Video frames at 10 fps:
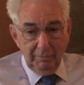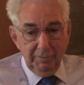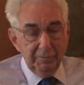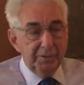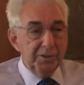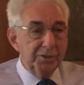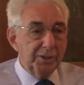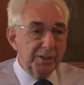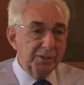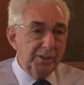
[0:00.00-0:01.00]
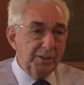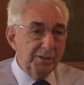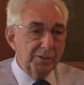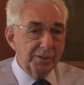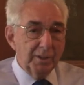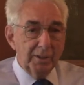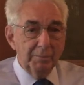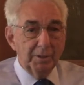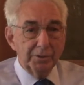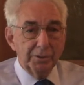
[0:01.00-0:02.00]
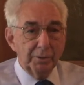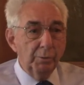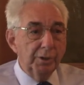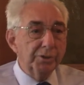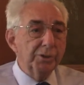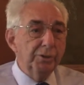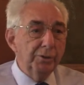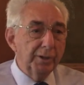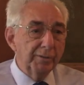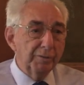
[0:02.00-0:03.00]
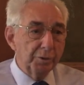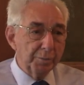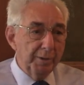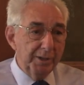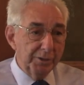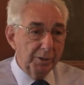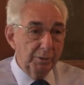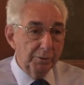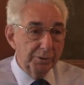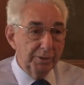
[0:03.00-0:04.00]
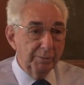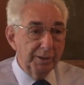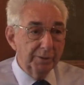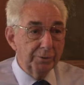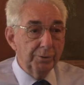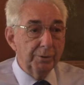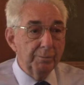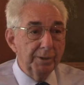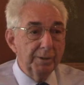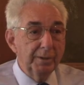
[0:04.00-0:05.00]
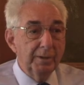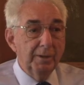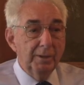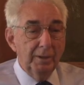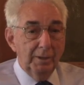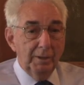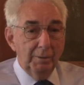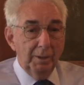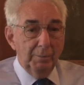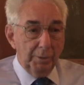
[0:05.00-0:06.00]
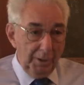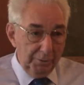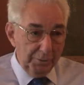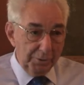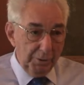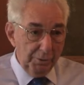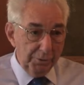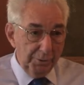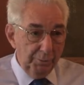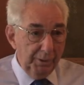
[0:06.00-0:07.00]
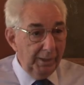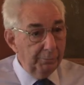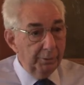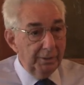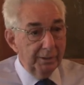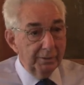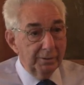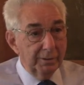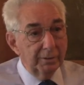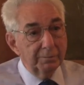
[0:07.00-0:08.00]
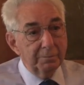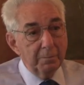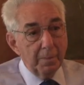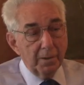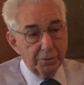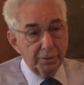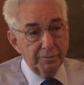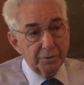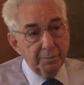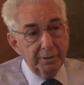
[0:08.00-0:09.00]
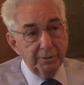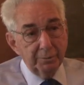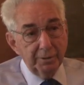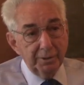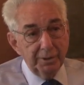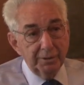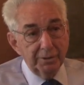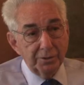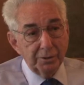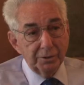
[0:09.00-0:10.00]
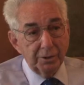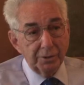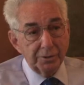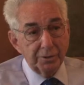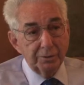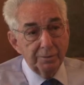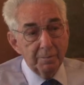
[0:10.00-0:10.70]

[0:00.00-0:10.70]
50s, 60s, I'm not sure when Chanute Air Force Base closed in Rantoul, but prior to its closing, we would get servicemen that would attend the church also.